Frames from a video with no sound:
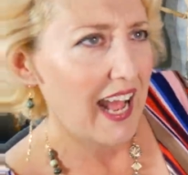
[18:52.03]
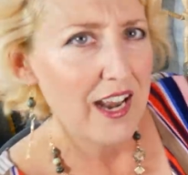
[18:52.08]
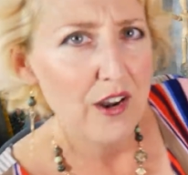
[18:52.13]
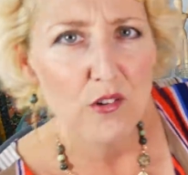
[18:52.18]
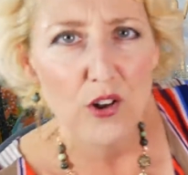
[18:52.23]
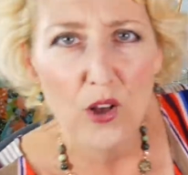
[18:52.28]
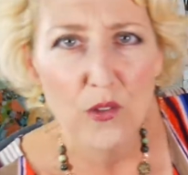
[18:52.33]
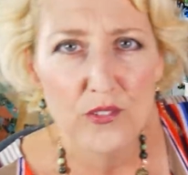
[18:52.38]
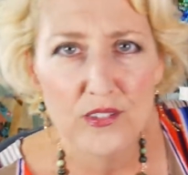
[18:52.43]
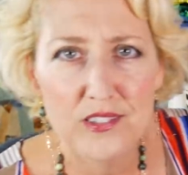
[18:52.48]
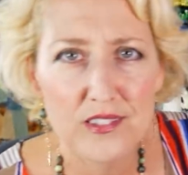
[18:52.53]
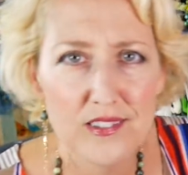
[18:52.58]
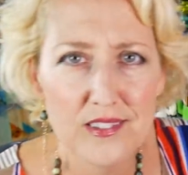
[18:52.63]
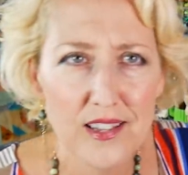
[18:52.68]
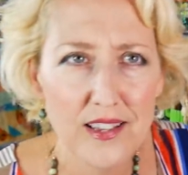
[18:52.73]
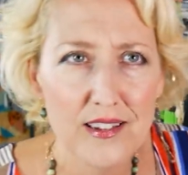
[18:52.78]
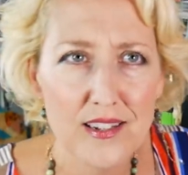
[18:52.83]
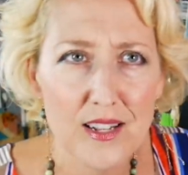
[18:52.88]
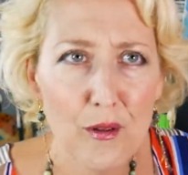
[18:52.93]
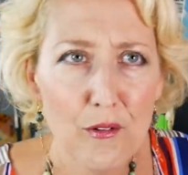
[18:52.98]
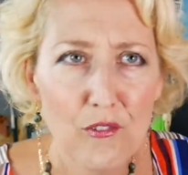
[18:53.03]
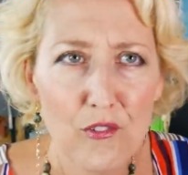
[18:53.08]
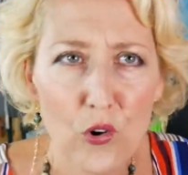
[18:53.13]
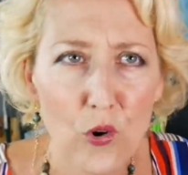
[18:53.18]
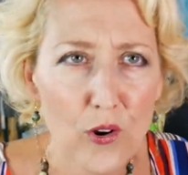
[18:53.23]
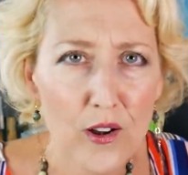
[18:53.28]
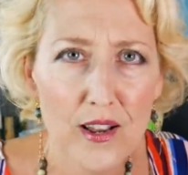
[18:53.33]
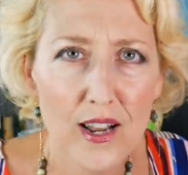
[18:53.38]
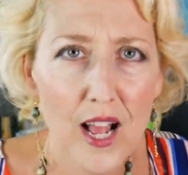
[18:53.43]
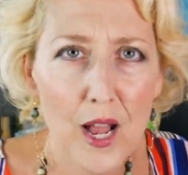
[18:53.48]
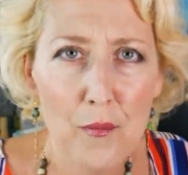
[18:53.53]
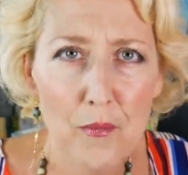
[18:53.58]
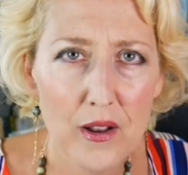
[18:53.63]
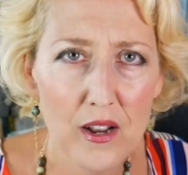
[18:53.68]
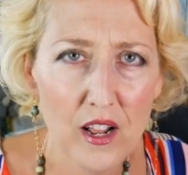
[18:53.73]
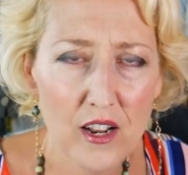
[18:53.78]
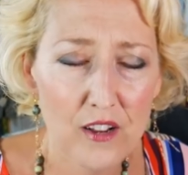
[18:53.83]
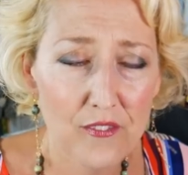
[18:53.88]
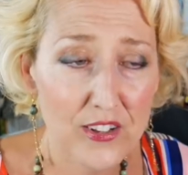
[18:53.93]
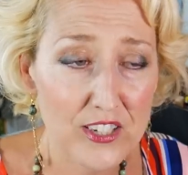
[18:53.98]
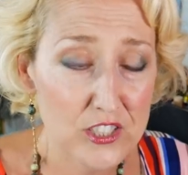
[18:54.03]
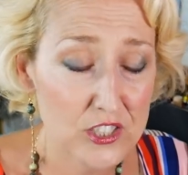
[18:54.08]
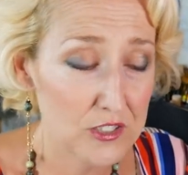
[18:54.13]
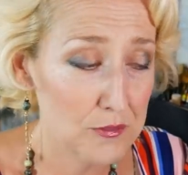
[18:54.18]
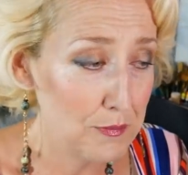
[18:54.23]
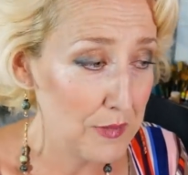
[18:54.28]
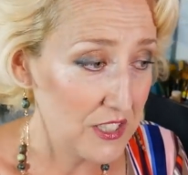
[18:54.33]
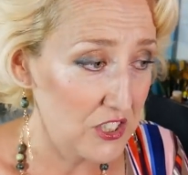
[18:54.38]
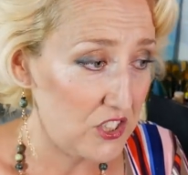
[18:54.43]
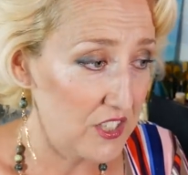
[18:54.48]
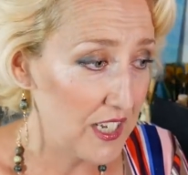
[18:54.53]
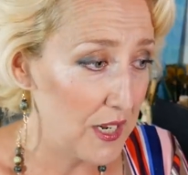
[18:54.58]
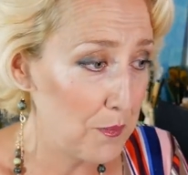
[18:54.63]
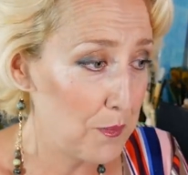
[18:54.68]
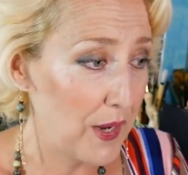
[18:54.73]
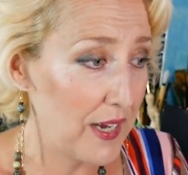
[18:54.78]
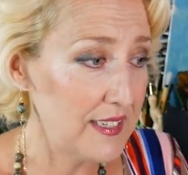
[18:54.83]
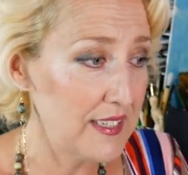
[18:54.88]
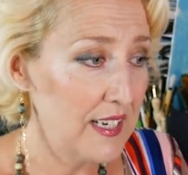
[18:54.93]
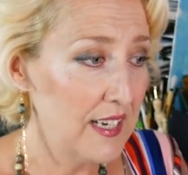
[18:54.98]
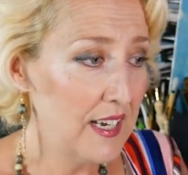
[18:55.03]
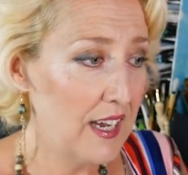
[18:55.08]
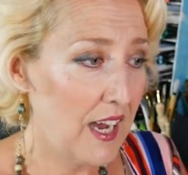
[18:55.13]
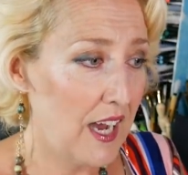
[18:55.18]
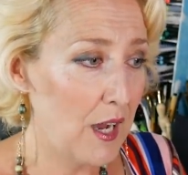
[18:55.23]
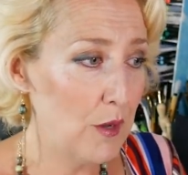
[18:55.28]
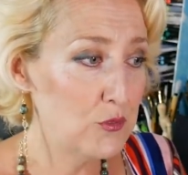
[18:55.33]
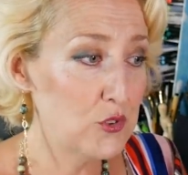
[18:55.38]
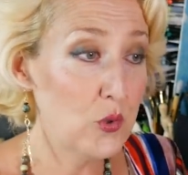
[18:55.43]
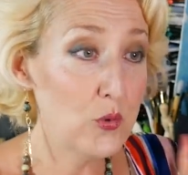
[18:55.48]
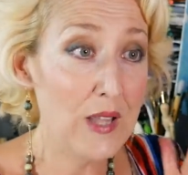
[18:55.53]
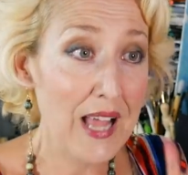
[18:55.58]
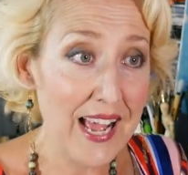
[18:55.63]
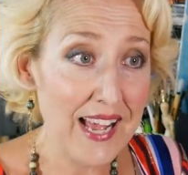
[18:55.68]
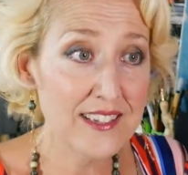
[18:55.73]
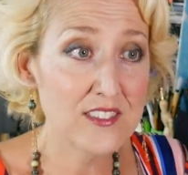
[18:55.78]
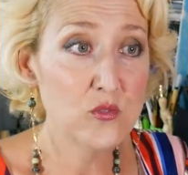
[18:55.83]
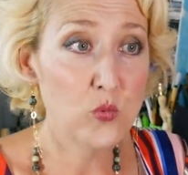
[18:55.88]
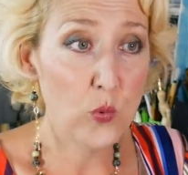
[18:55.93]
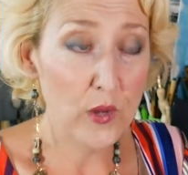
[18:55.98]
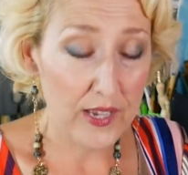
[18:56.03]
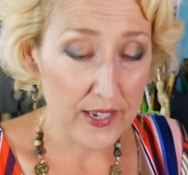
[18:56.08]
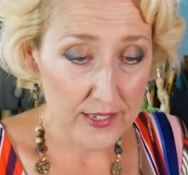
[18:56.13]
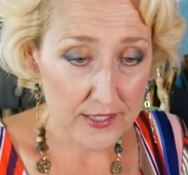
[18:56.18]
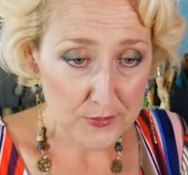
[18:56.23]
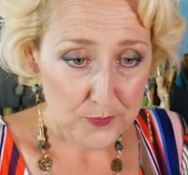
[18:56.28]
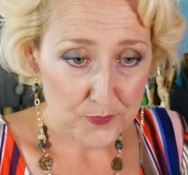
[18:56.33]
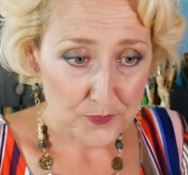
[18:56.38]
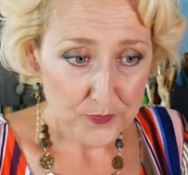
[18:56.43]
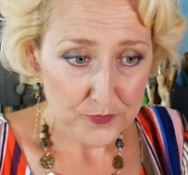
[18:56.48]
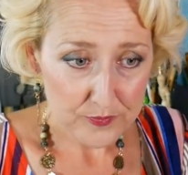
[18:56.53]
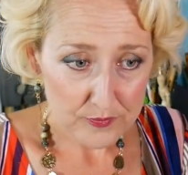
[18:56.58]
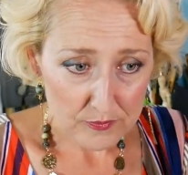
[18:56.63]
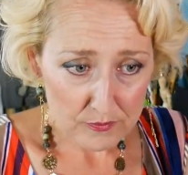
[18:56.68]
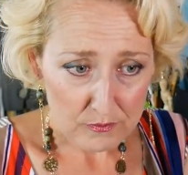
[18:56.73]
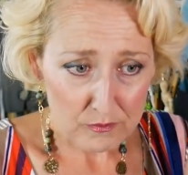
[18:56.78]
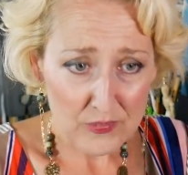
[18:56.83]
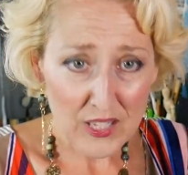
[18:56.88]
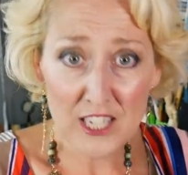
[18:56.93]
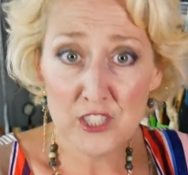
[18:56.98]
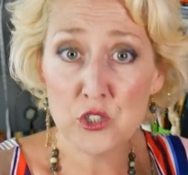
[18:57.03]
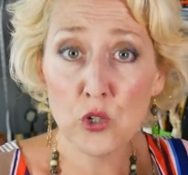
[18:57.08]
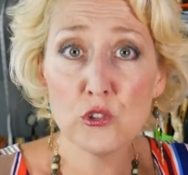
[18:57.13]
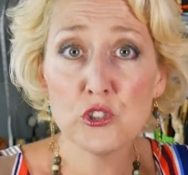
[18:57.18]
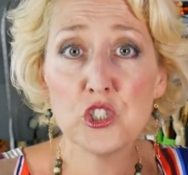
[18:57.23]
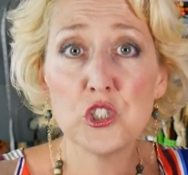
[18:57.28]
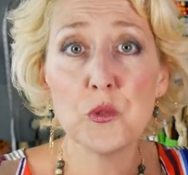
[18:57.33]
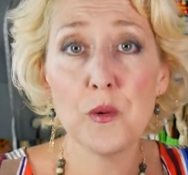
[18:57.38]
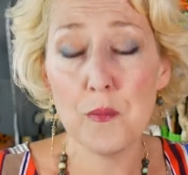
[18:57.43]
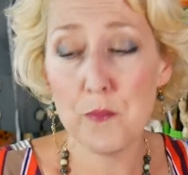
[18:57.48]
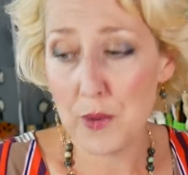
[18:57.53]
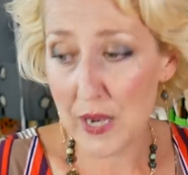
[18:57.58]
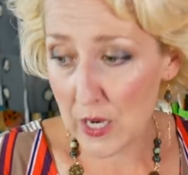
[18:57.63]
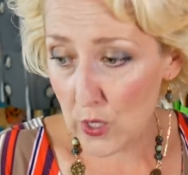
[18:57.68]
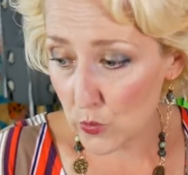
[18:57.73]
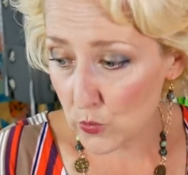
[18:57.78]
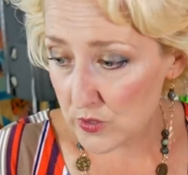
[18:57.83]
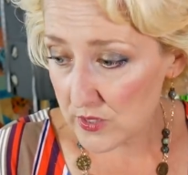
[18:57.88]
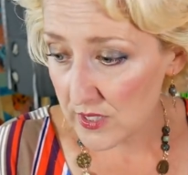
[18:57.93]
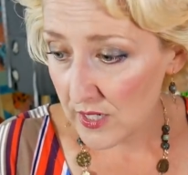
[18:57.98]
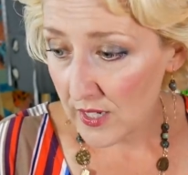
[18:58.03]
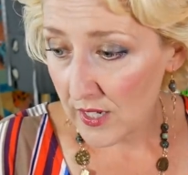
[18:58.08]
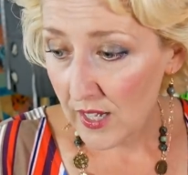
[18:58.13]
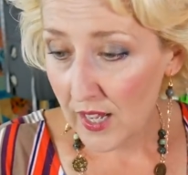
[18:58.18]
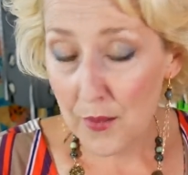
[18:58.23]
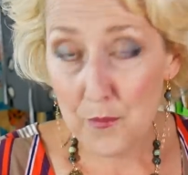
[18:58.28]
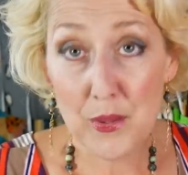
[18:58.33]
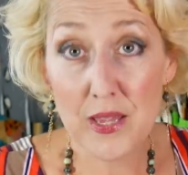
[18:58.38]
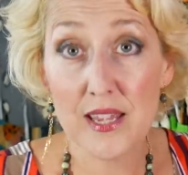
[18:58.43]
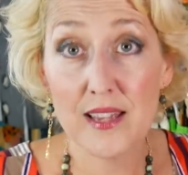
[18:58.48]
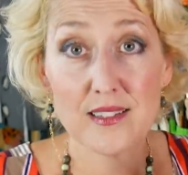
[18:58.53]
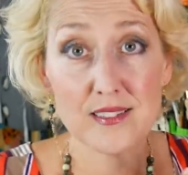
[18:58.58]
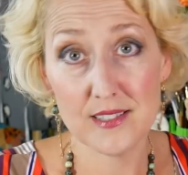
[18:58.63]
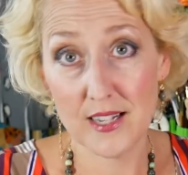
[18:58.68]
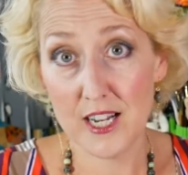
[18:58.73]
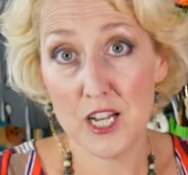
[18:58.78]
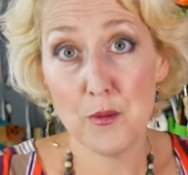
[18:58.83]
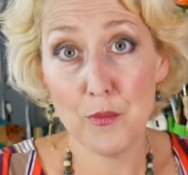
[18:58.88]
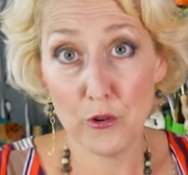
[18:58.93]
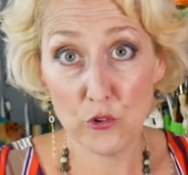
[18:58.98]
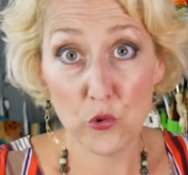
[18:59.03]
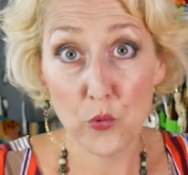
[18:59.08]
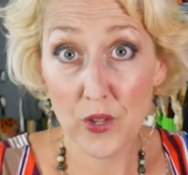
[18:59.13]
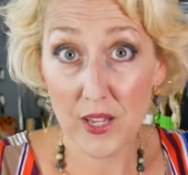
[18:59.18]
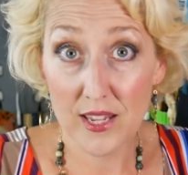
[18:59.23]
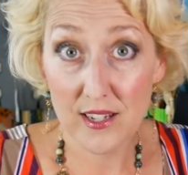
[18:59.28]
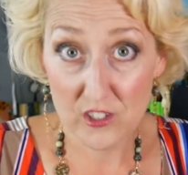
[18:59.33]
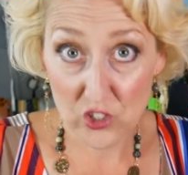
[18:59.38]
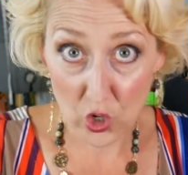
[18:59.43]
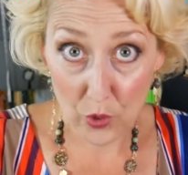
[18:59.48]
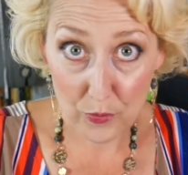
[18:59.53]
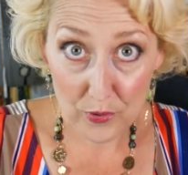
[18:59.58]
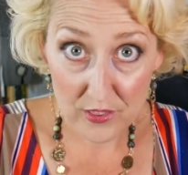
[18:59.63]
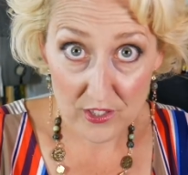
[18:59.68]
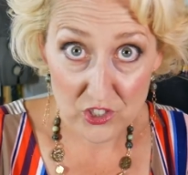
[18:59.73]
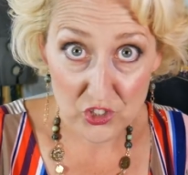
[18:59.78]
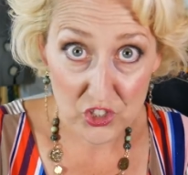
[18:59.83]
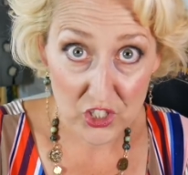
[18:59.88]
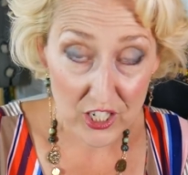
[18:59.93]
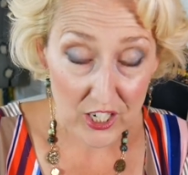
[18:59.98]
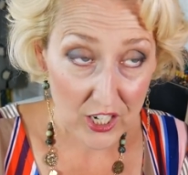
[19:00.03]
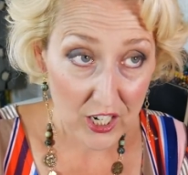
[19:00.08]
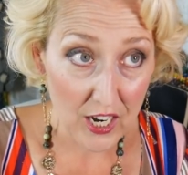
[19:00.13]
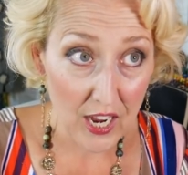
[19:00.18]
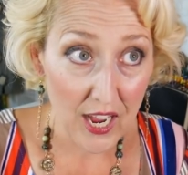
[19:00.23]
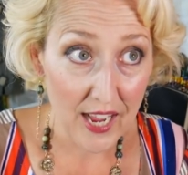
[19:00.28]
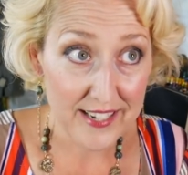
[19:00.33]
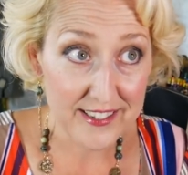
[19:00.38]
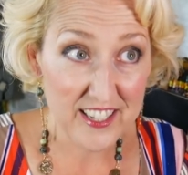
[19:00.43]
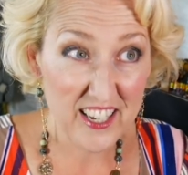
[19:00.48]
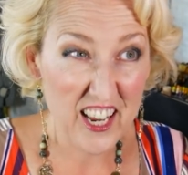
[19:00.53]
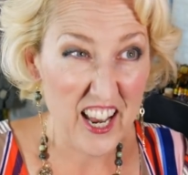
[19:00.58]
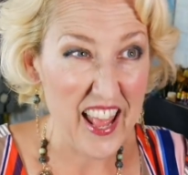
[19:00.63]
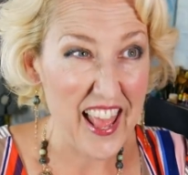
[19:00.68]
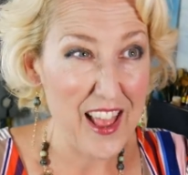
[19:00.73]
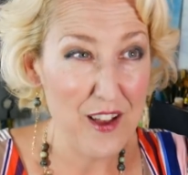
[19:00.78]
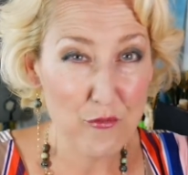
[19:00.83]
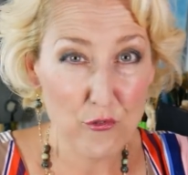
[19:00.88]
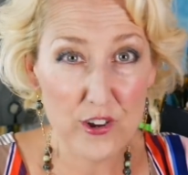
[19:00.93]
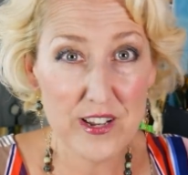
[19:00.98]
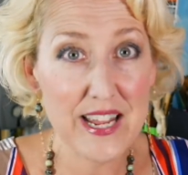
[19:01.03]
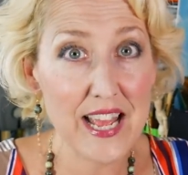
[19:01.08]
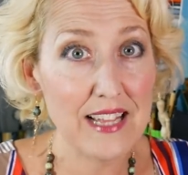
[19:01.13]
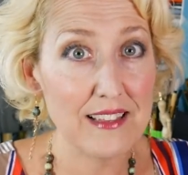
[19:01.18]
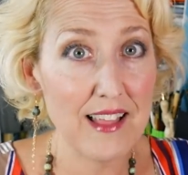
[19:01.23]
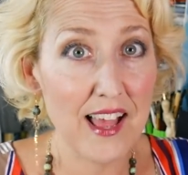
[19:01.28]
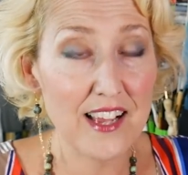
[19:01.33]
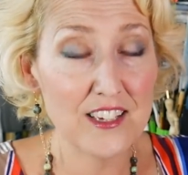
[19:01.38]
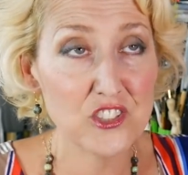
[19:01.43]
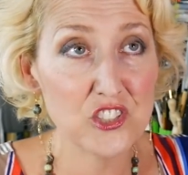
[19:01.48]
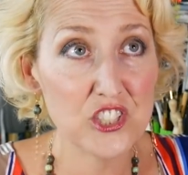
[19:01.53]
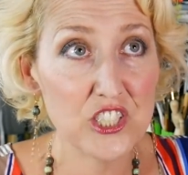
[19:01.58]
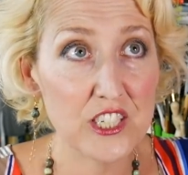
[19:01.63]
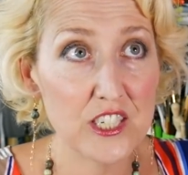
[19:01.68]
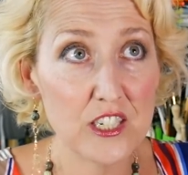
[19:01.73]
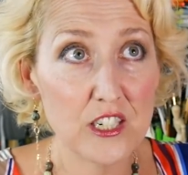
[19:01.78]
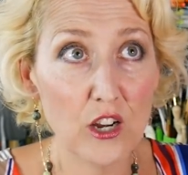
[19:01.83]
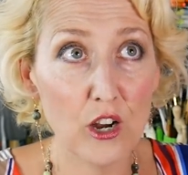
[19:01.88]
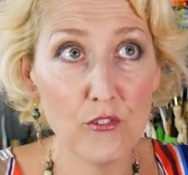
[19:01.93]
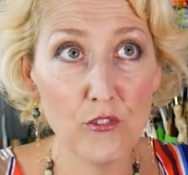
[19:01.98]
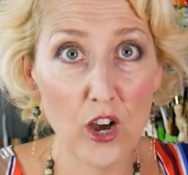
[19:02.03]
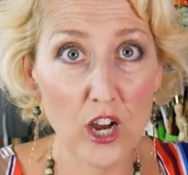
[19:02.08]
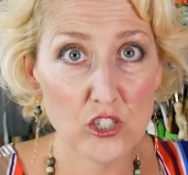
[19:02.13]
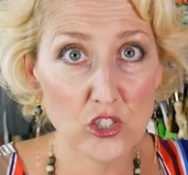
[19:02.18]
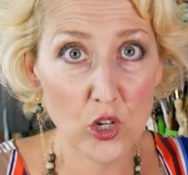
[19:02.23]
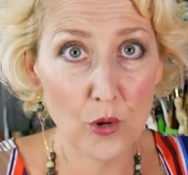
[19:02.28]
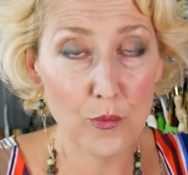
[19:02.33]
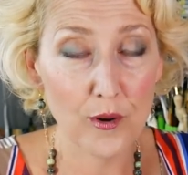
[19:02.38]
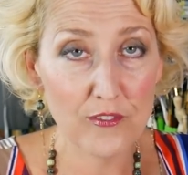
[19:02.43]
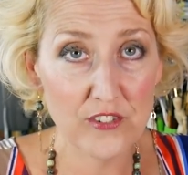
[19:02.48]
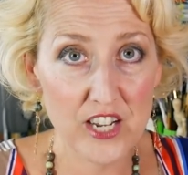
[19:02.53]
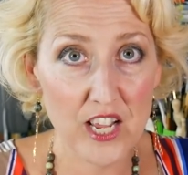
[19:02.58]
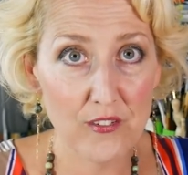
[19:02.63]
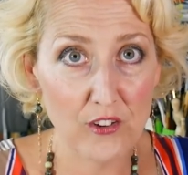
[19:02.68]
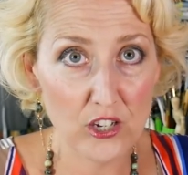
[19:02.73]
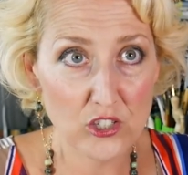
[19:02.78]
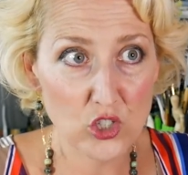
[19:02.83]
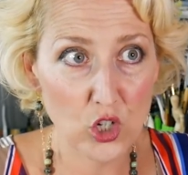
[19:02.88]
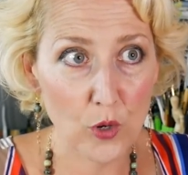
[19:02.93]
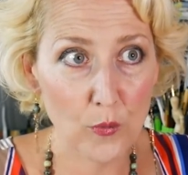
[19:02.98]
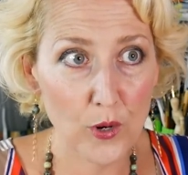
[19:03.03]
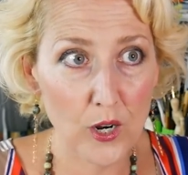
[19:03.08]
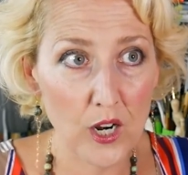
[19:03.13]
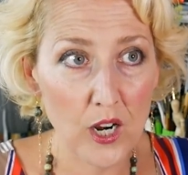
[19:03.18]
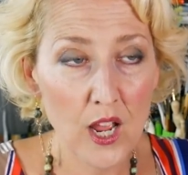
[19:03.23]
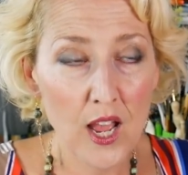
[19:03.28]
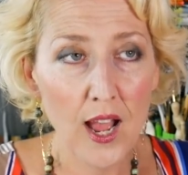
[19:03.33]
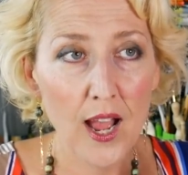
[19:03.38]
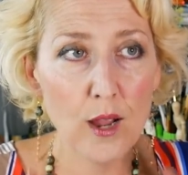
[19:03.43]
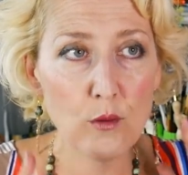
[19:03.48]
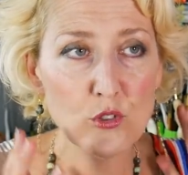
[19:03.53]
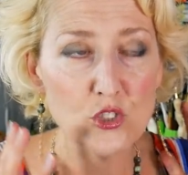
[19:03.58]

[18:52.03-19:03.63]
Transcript: I don't know. This is the second time I've recorded it. I might not have mentioned it. But um, so last week I told you about being excited about doing Inktober this year. I did it every day last year of October, every day of October. I